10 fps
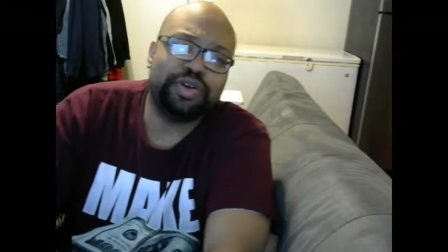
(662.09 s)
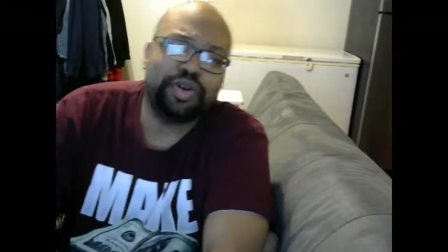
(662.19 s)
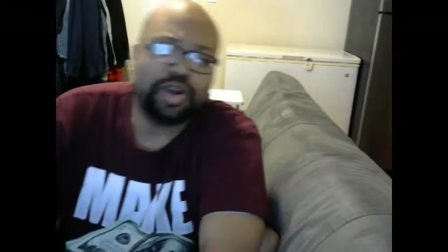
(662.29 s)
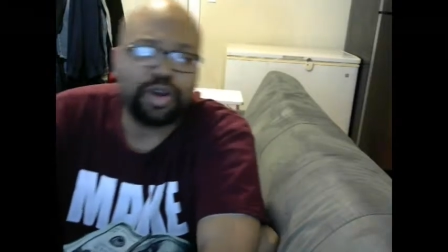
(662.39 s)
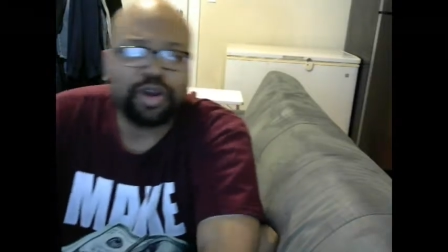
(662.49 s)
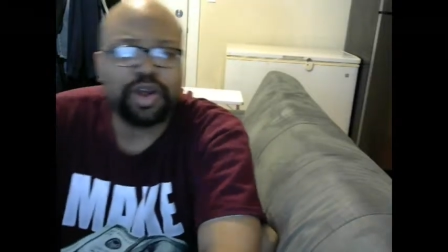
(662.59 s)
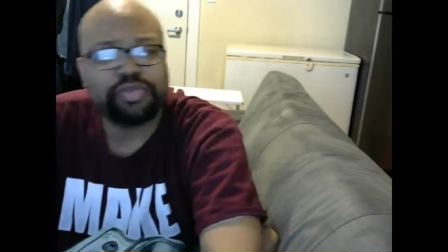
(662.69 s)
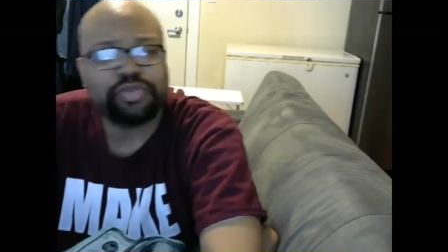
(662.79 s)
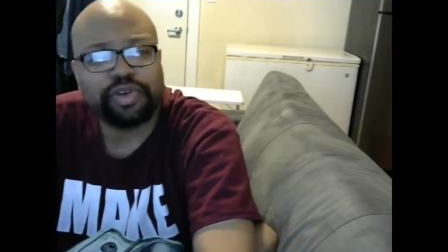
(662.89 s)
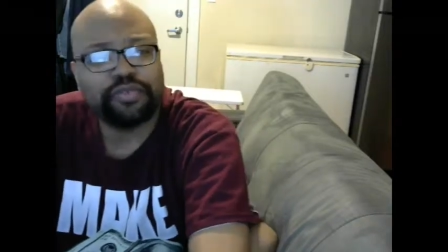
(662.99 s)
going on
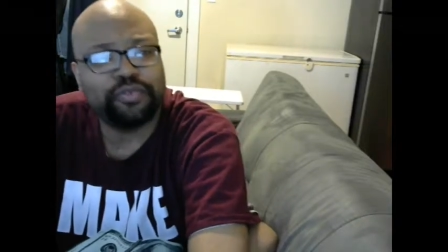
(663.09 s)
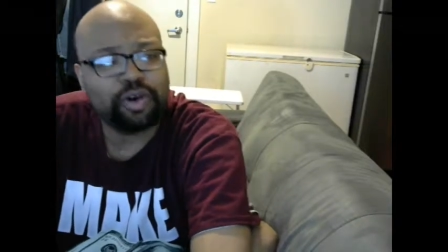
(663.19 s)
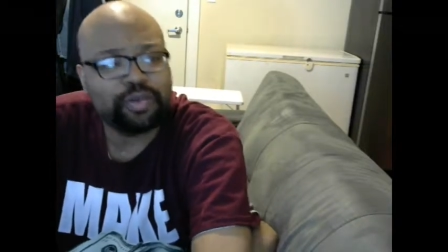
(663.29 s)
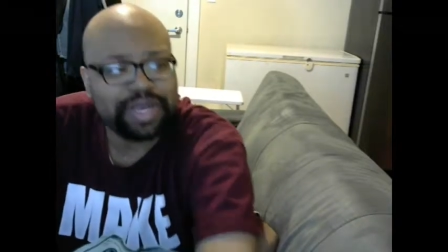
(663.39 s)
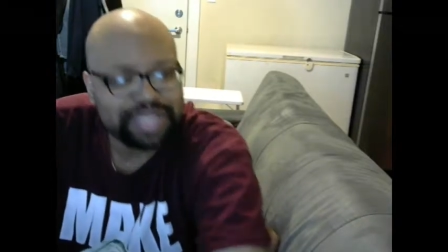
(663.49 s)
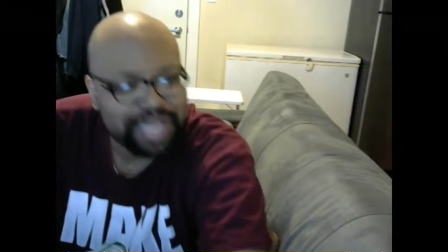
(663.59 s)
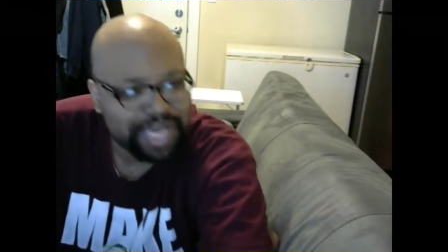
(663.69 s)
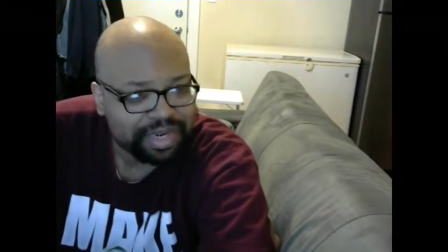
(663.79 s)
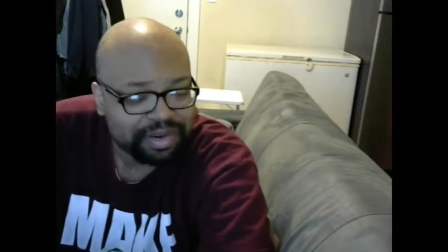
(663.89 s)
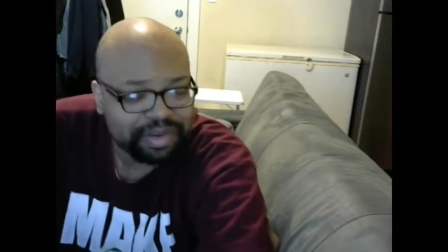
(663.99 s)
three or four weeks
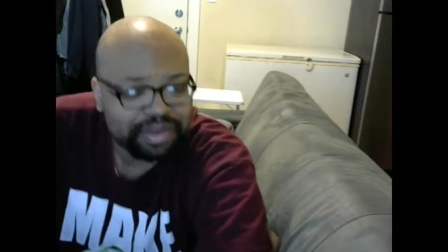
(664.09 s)
later.